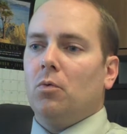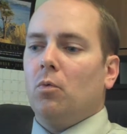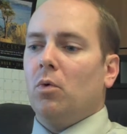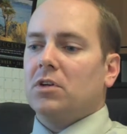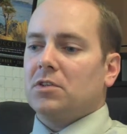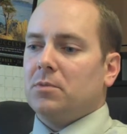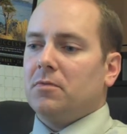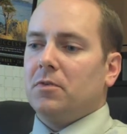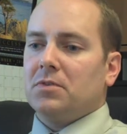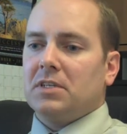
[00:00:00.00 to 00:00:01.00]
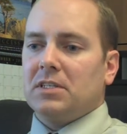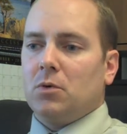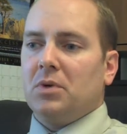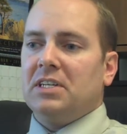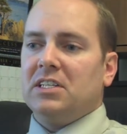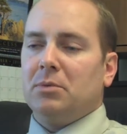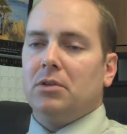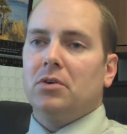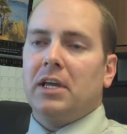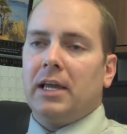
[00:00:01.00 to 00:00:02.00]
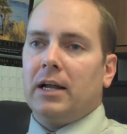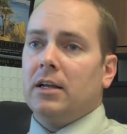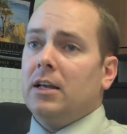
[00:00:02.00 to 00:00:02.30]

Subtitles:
what are some of those things that we need to be looking at